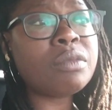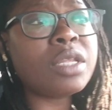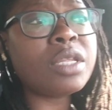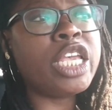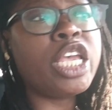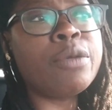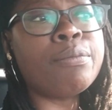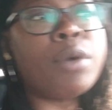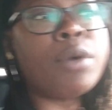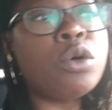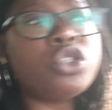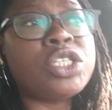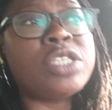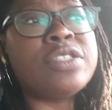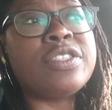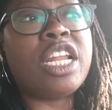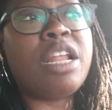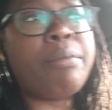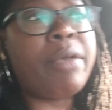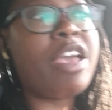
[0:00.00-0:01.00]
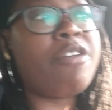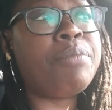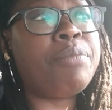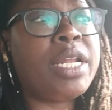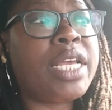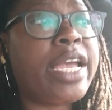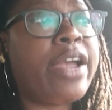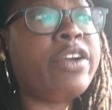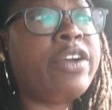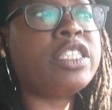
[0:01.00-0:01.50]
emotions, and it may have been
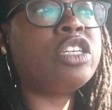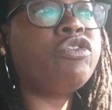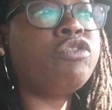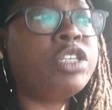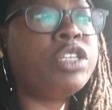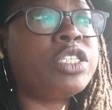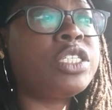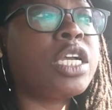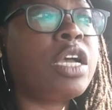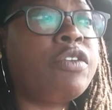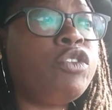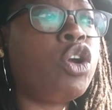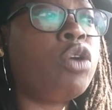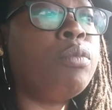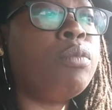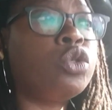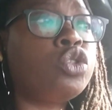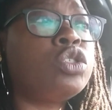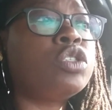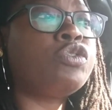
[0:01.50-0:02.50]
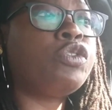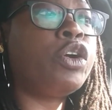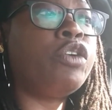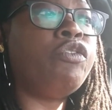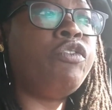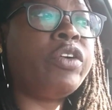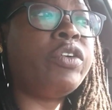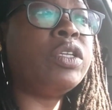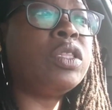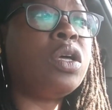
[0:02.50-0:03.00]
a characteristic of your emotions for a
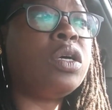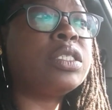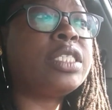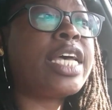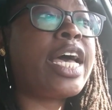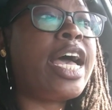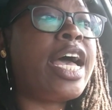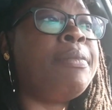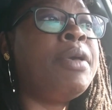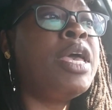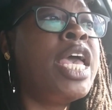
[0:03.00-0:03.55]
very long time,